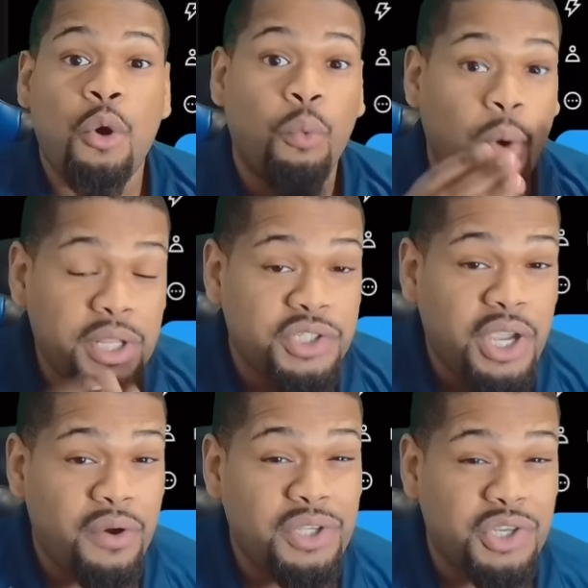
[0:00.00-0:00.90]
what
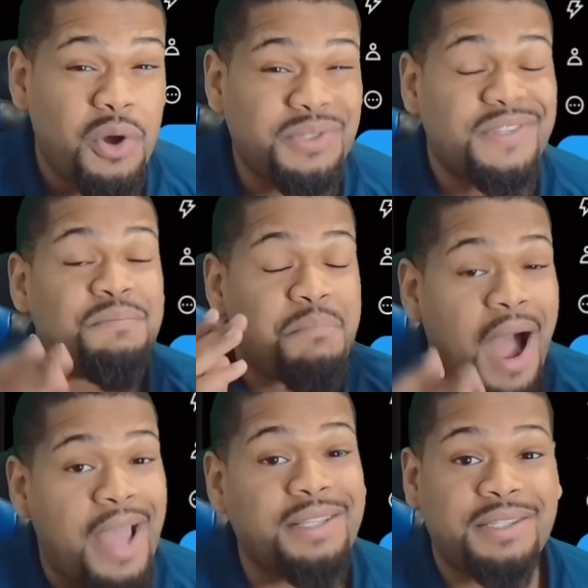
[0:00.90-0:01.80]
Jerry Jones's
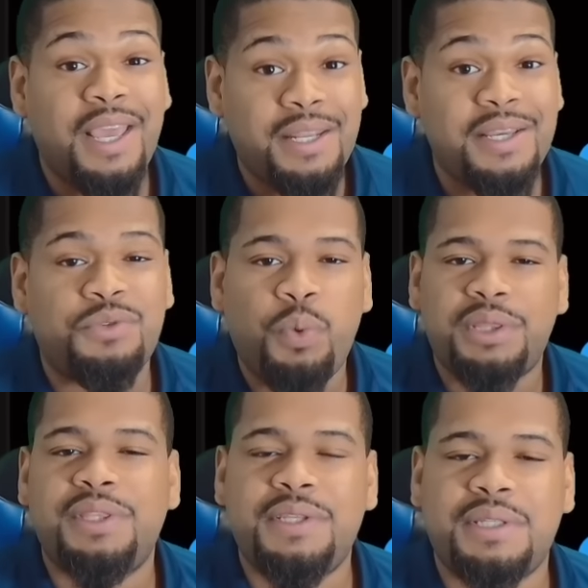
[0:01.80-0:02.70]
mindset is with
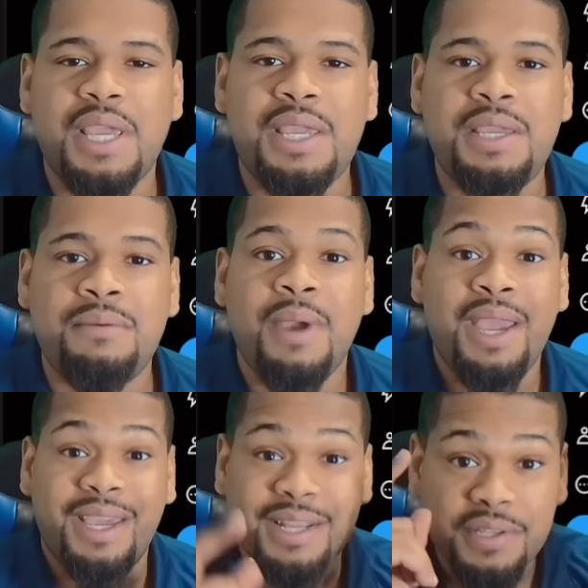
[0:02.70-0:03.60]
this team.
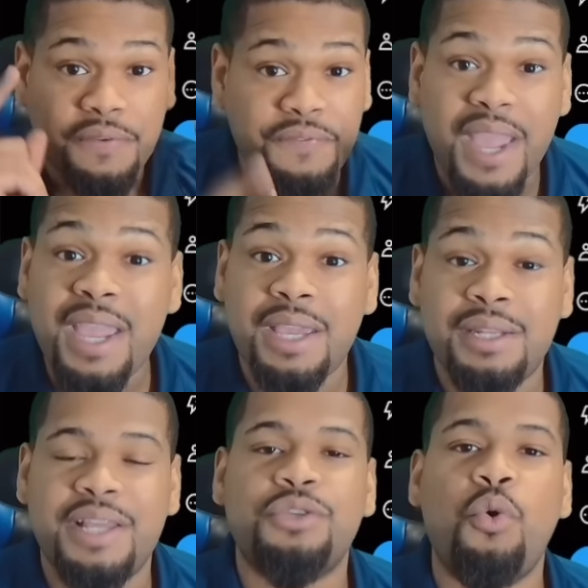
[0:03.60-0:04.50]
And as a fan,
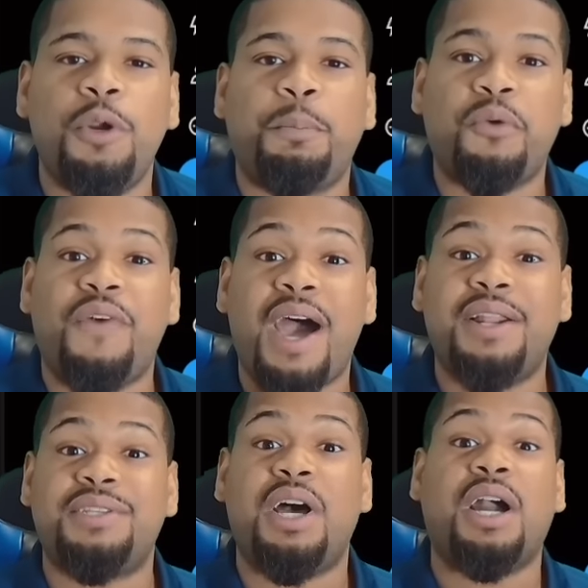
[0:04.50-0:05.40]
it's going to provide
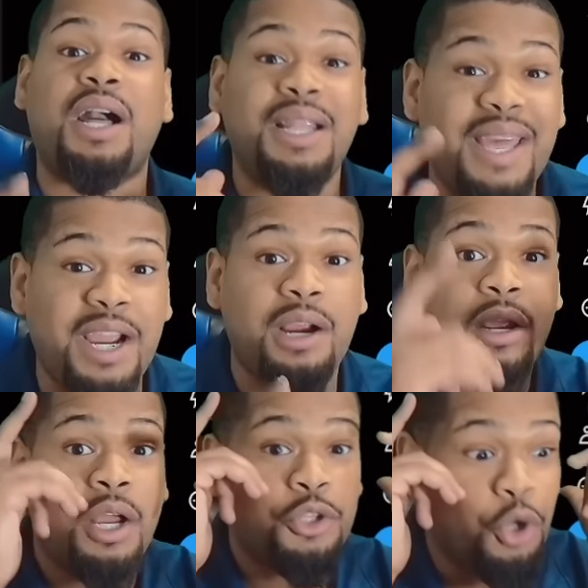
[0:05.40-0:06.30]
us a clear
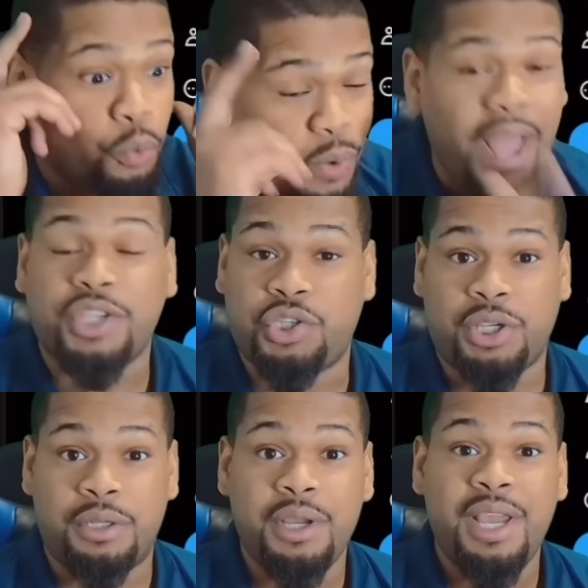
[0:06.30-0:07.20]

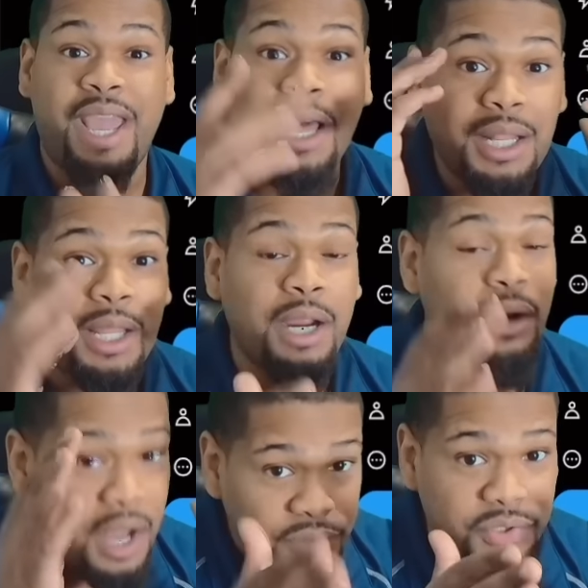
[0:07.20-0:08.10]
direction and clear
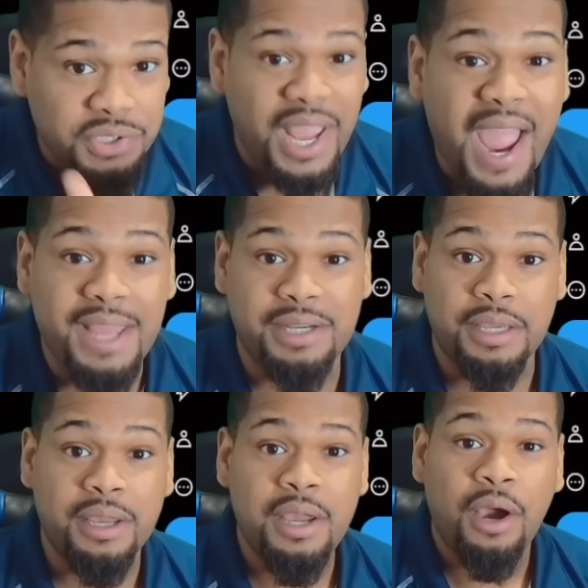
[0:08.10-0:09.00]
understanding
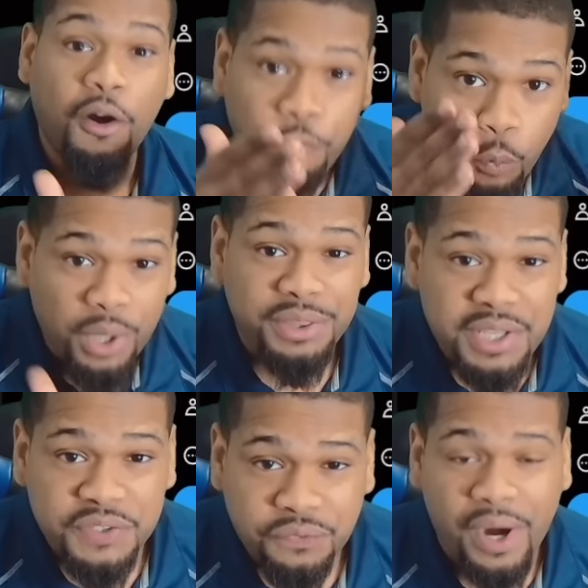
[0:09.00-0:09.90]
of what
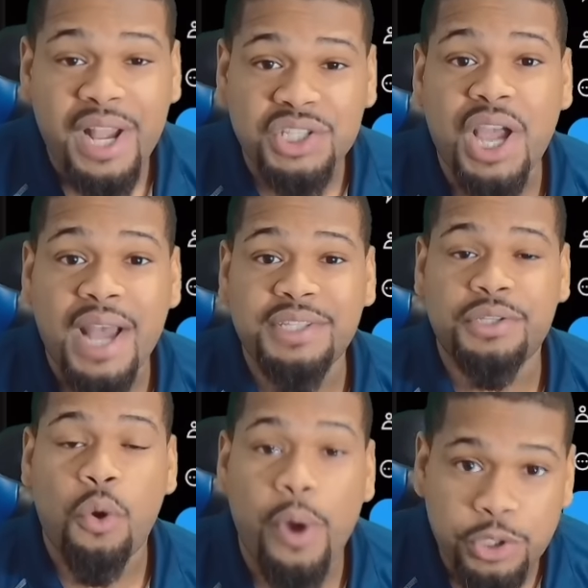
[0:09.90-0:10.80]
this franchise is
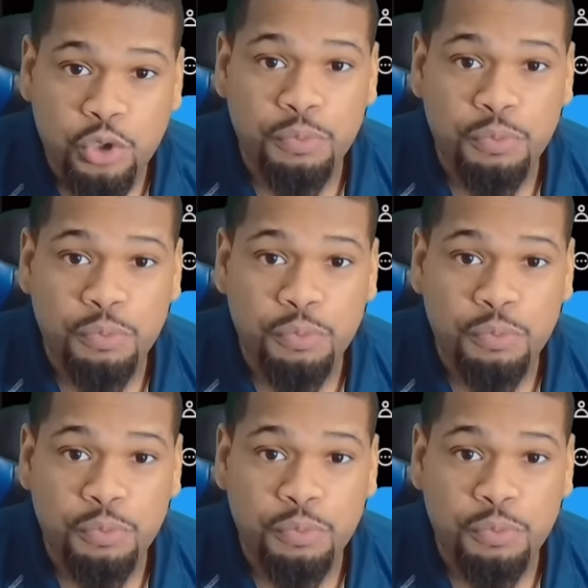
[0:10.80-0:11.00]
going to